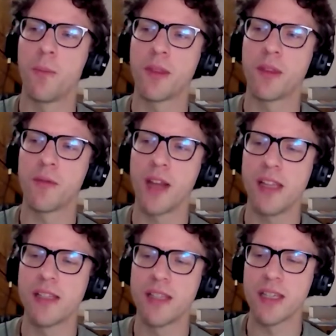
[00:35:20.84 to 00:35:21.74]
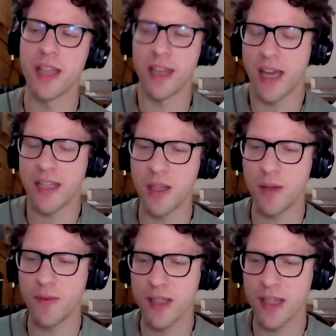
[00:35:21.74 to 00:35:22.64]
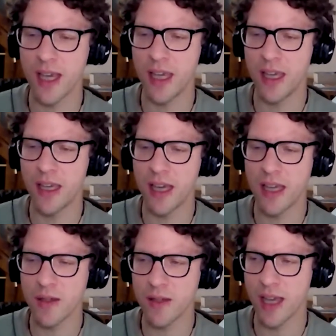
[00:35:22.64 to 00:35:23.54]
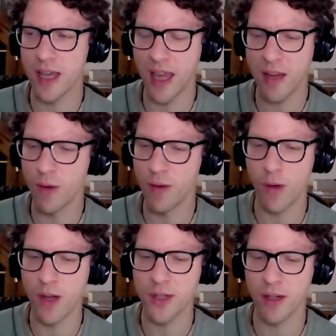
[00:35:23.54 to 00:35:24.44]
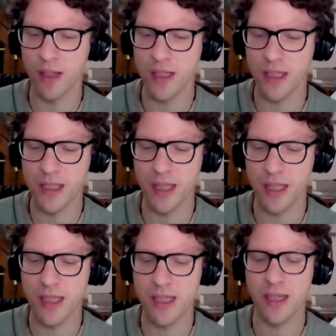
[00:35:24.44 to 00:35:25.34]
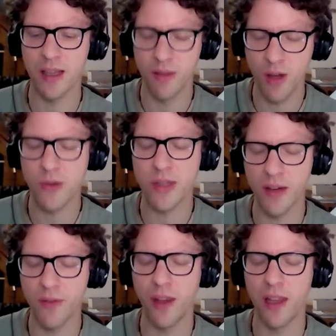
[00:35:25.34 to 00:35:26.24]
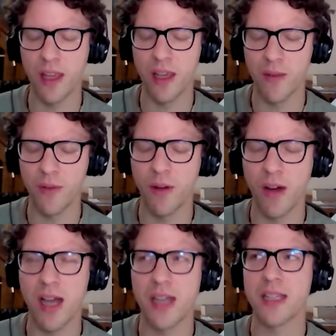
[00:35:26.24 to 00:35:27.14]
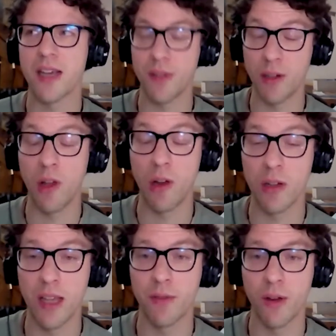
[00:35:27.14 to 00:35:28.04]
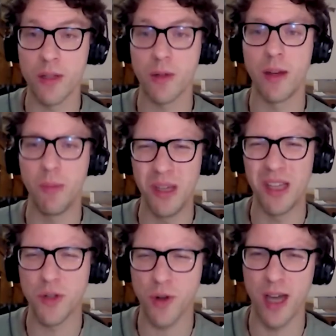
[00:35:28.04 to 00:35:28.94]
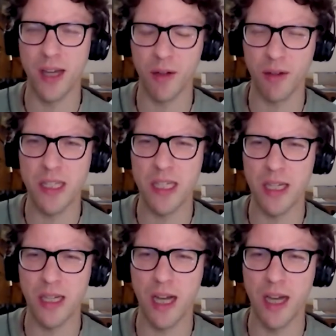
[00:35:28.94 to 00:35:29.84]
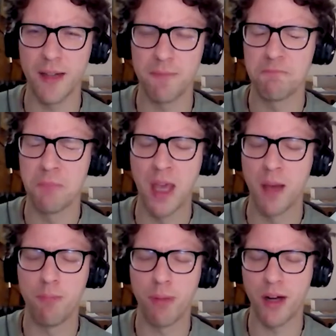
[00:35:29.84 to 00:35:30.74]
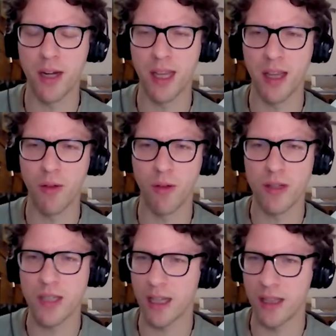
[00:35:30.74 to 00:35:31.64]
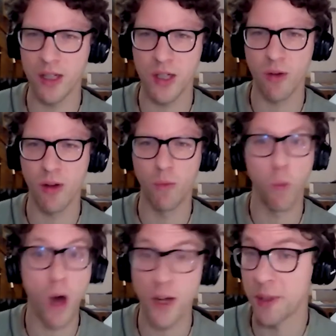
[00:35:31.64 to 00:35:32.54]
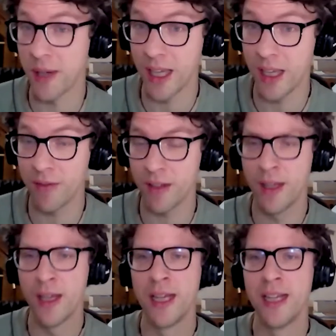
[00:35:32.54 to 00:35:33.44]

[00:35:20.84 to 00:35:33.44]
But the reality is that, as you say, anyone watching or listening to this knows that feeling of your eyes after a long day in front of the screen being dry and gritty and kind of burning or ticklish or watering even.